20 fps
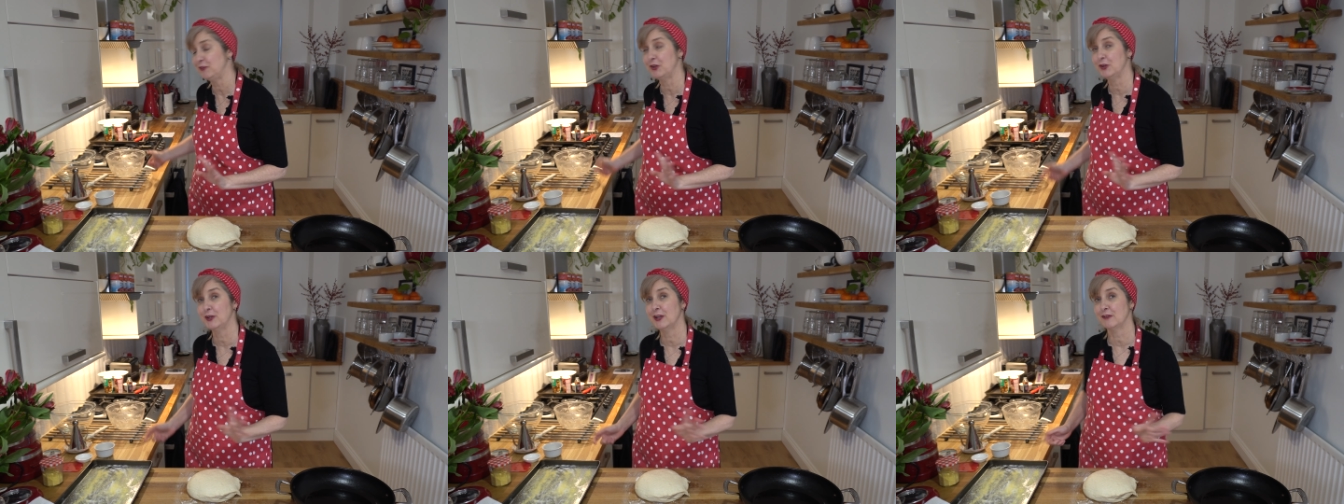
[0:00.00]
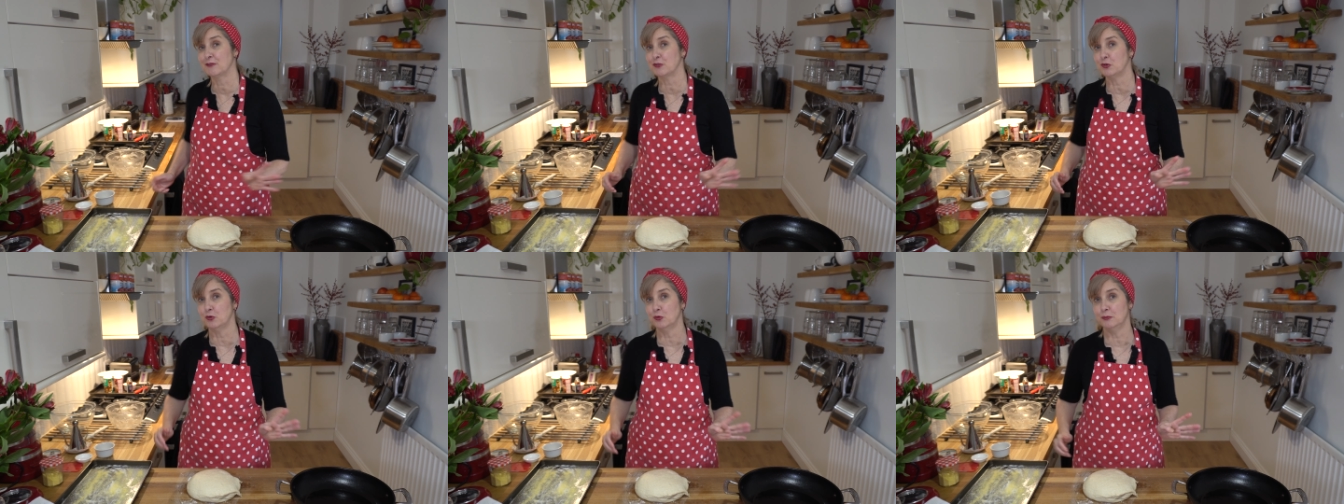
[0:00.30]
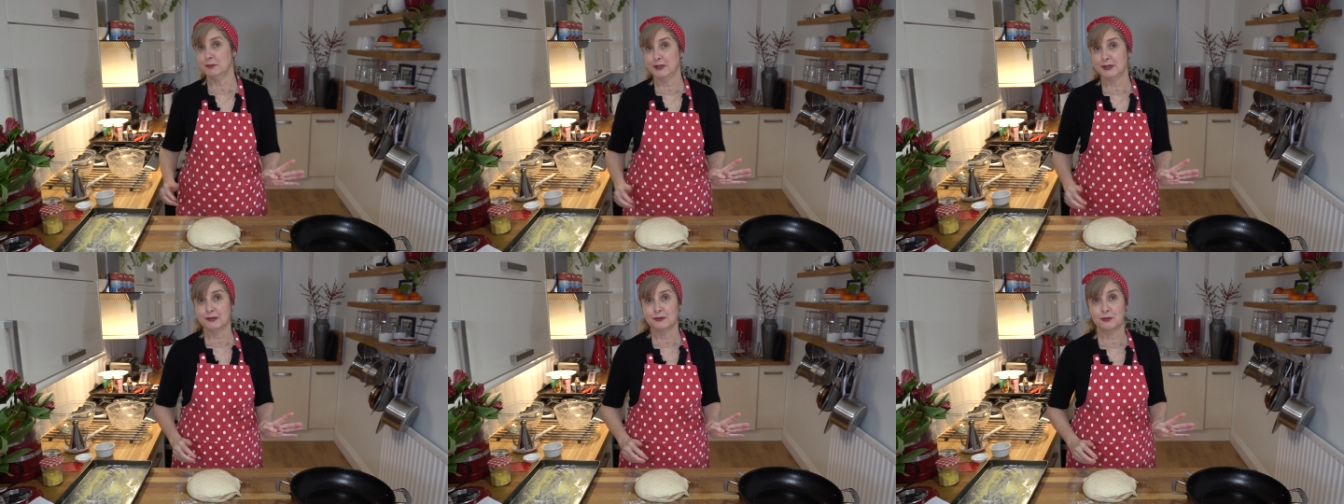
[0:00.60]
you don't have
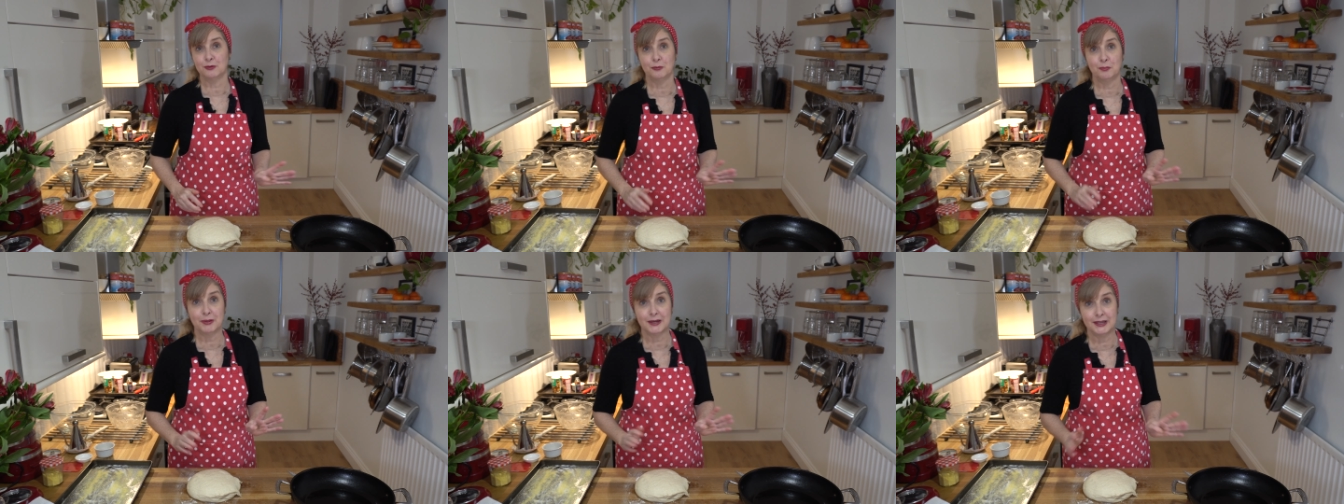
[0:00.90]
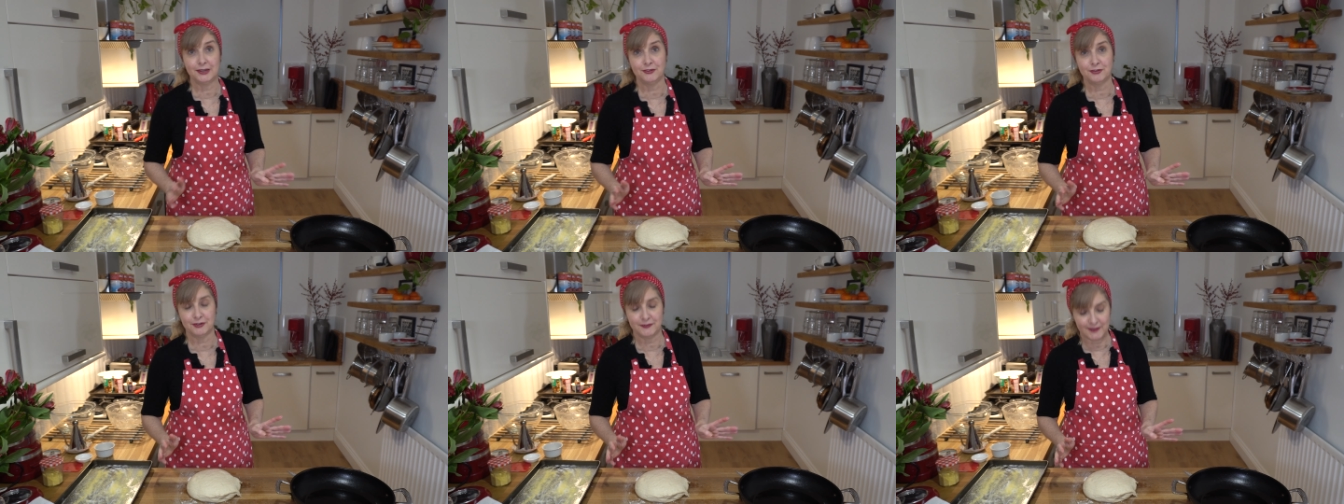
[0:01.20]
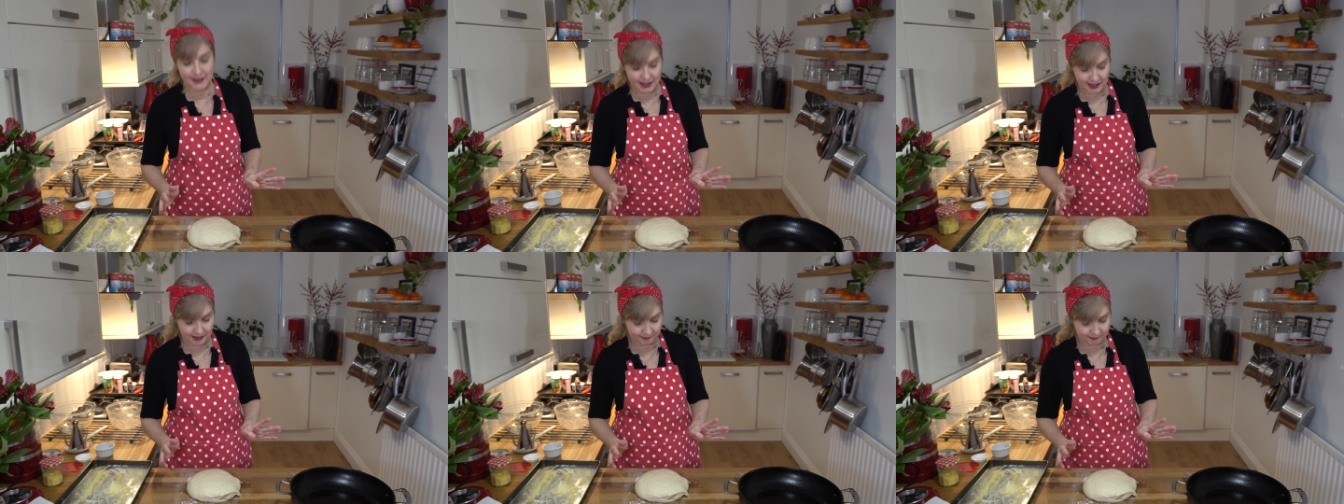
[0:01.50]
cornmeal or polenta in the
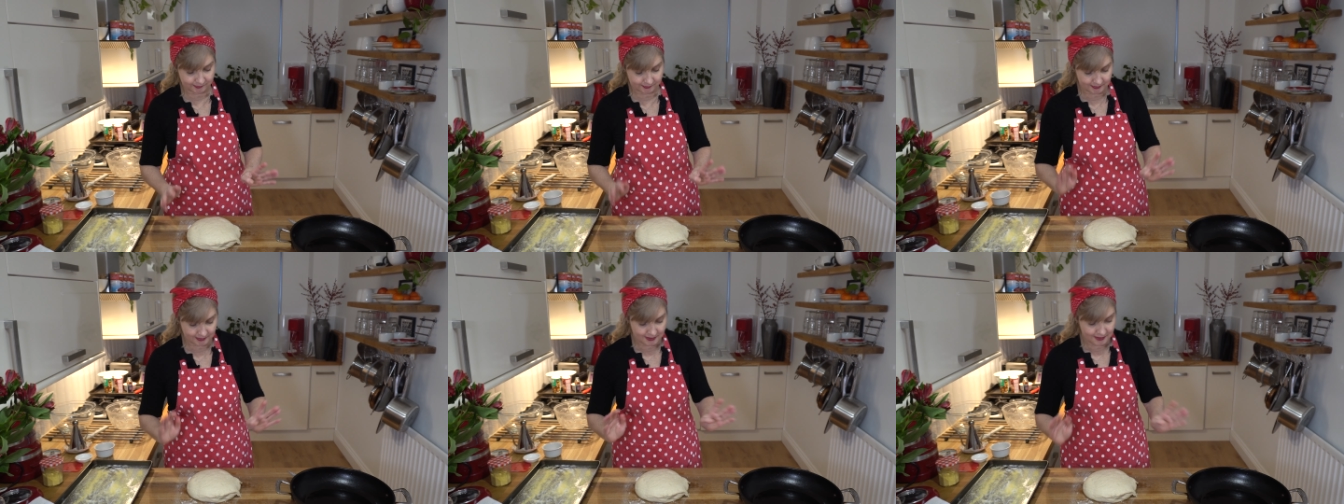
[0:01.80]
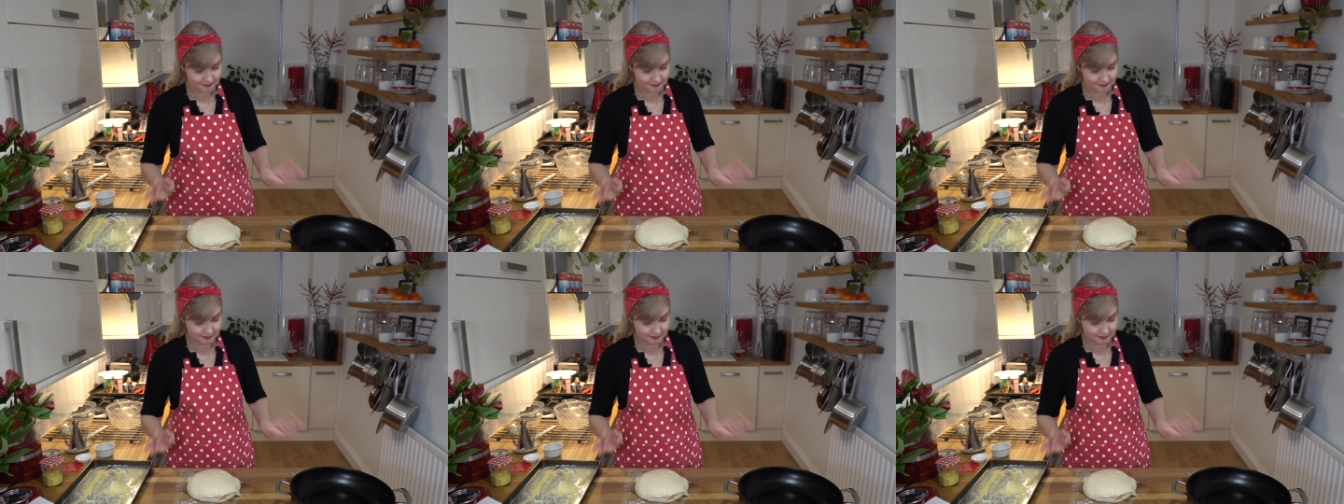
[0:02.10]
house,